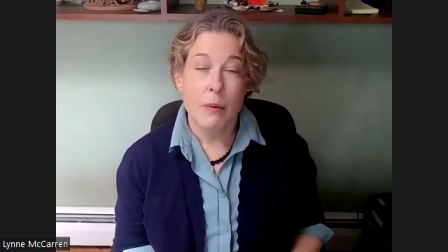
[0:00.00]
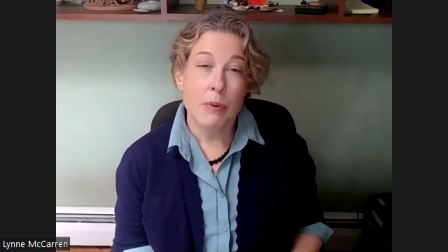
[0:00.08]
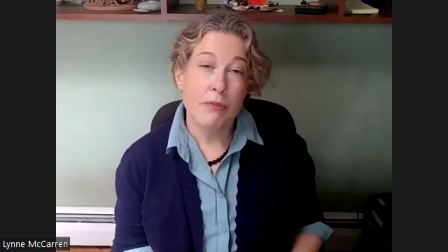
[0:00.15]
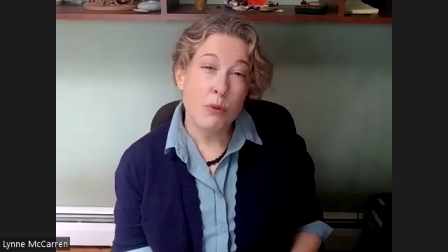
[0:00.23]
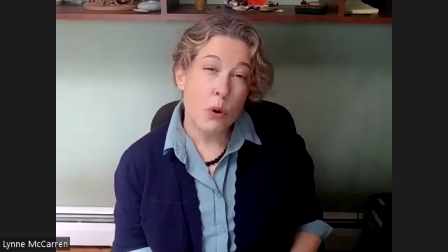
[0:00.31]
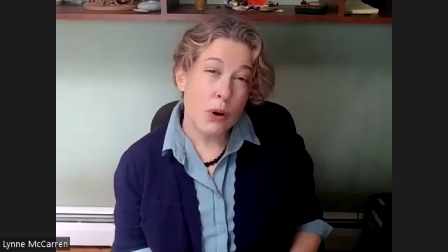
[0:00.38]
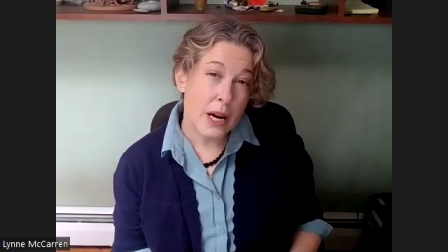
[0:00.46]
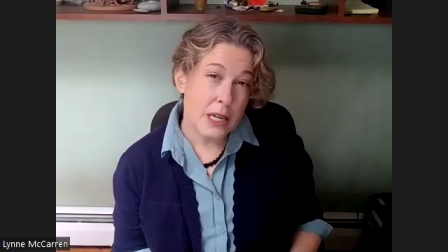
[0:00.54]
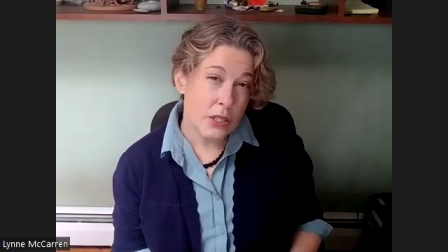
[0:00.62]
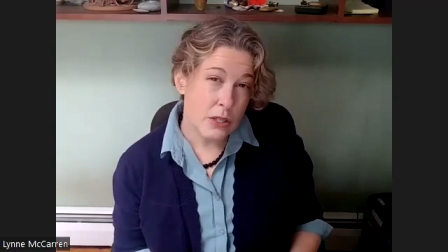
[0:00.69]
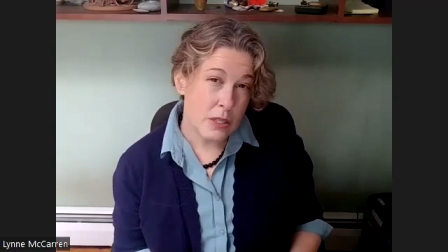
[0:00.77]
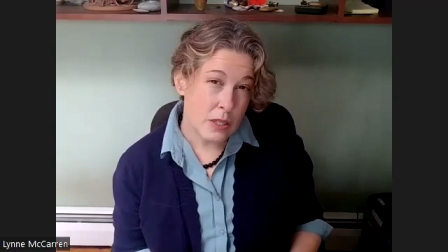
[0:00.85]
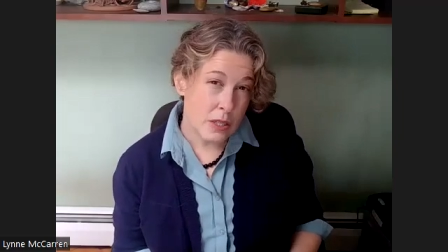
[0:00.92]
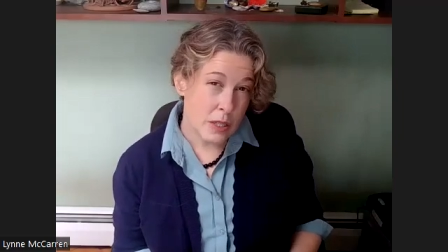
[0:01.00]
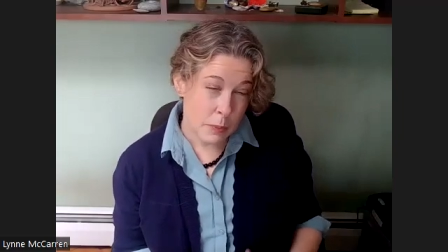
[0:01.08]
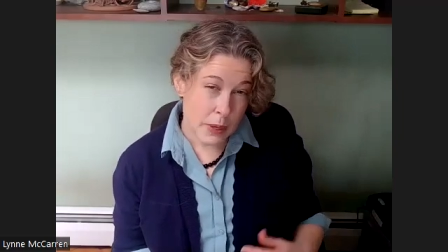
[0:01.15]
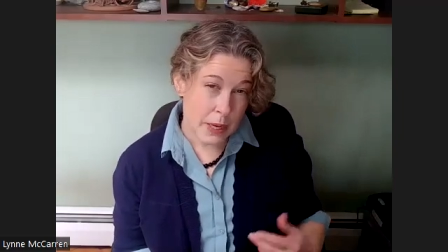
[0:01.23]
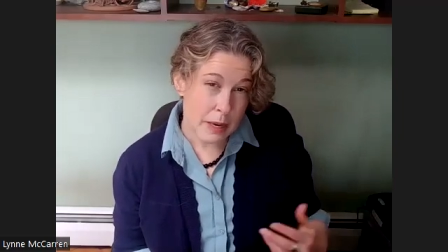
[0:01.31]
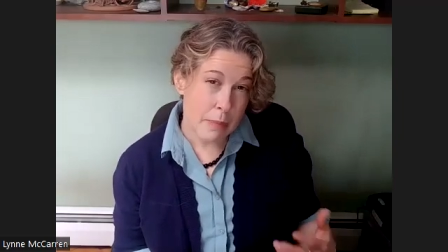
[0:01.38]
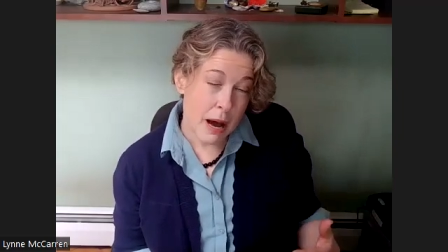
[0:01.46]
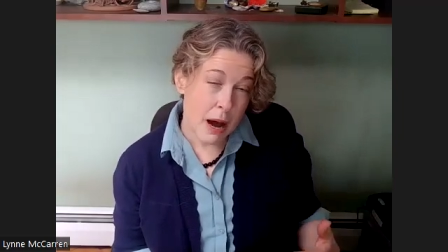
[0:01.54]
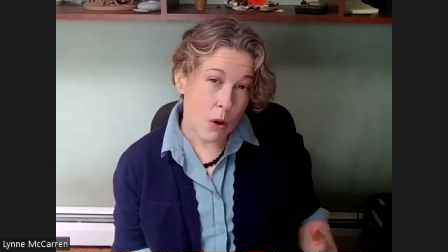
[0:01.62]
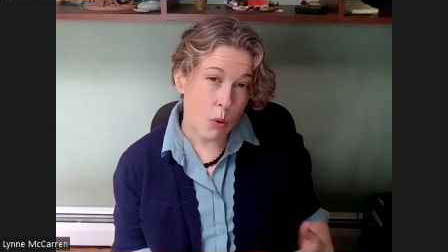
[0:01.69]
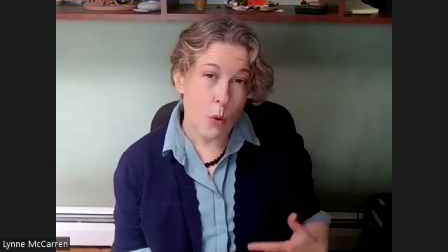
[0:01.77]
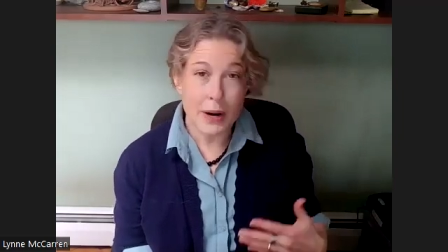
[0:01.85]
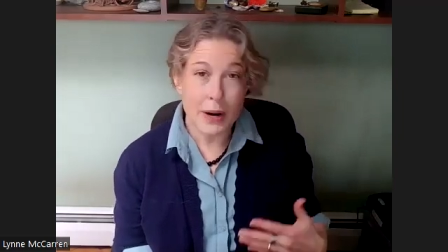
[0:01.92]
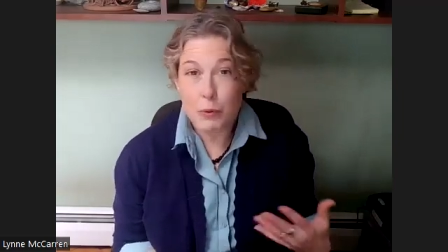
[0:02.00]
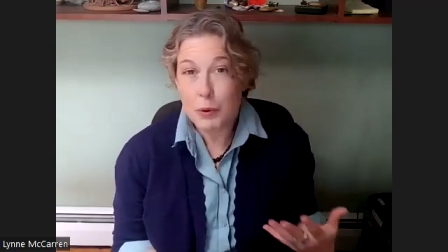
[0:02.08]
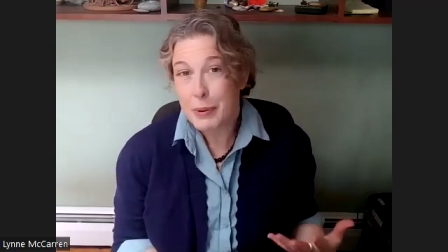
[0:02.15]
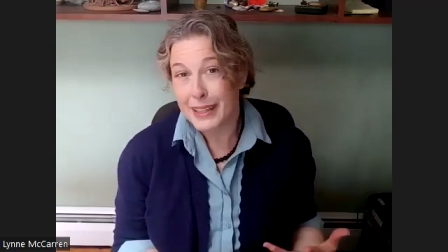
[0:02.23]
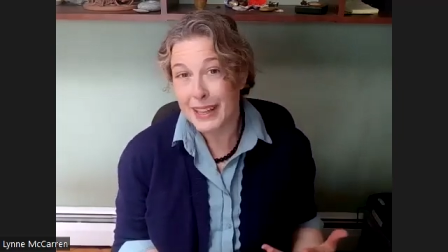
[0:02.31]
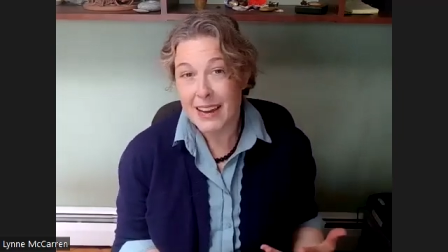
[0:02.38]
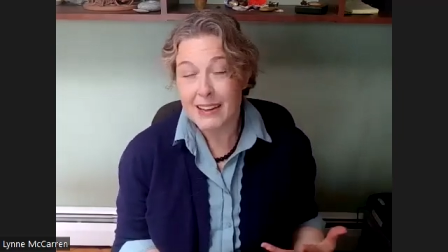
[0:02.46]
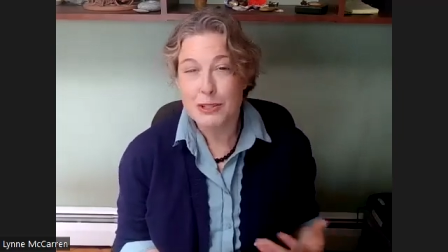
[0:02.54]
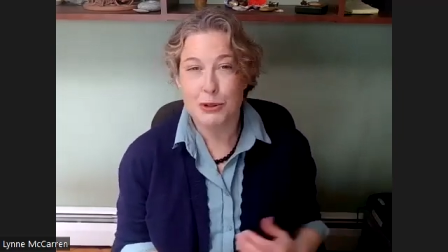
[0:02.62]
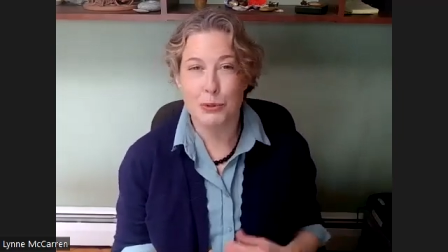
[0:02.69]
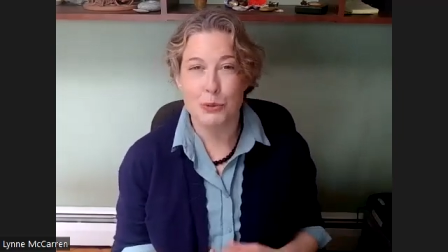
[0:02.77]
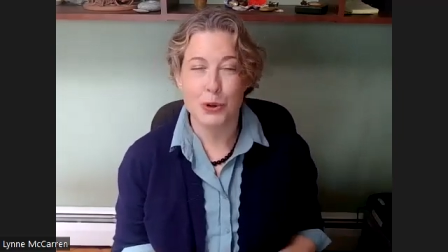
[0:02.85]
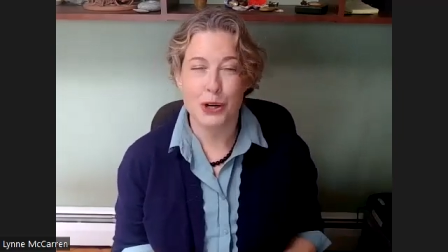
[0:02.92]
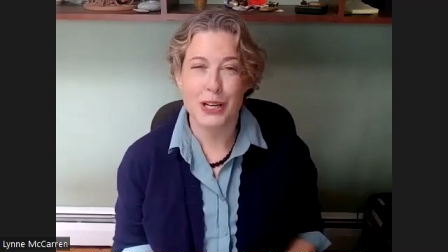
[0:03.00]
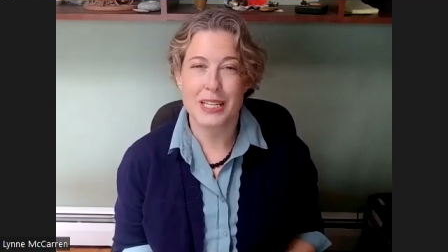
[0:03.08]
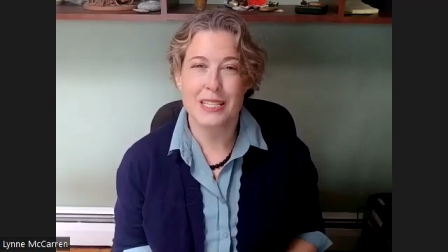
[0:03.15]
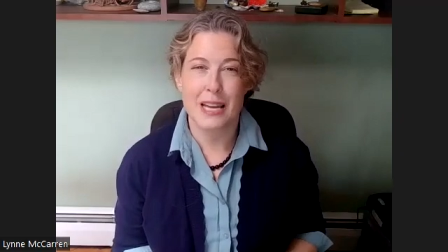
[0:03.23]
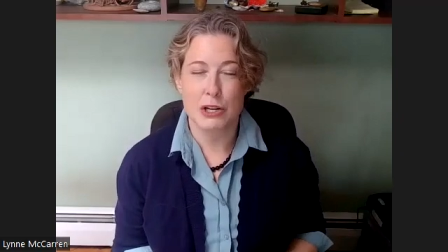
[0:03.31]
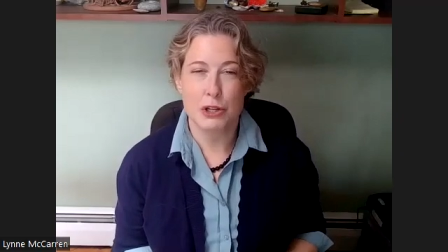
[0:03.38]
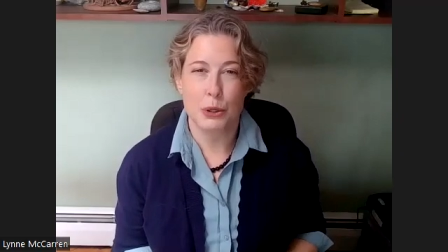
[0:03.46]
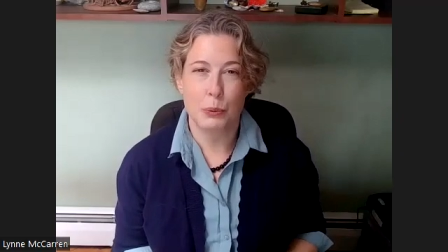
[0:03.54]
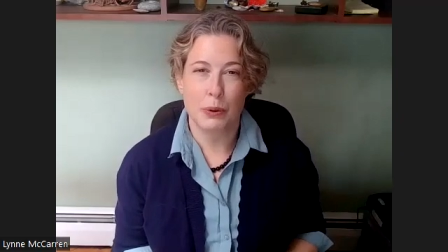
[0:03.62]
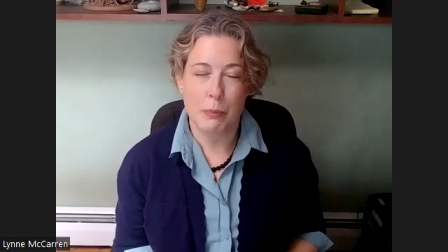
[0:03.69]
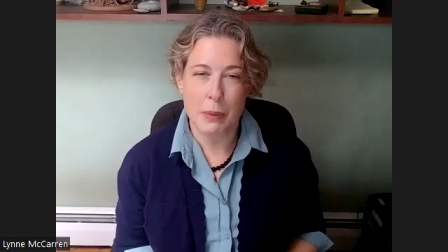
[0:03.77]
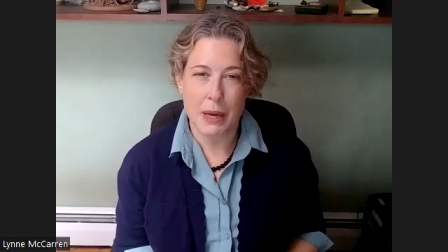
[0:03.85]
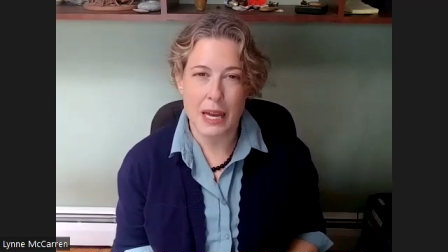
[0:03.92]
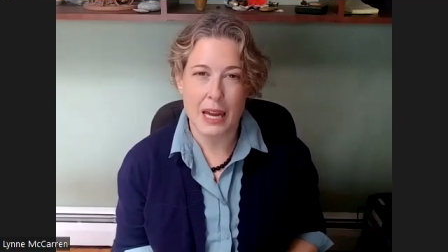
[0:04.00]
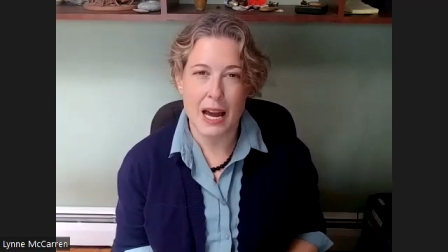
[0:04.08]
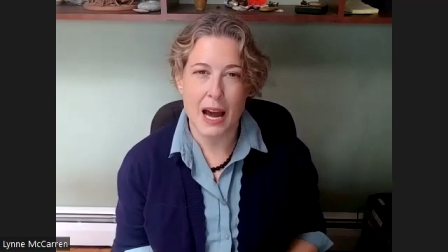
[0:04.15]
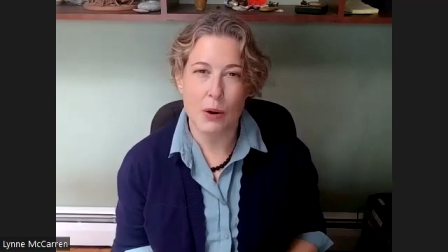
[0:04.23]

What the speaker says: Before I speak about what it would be like to work in session with me,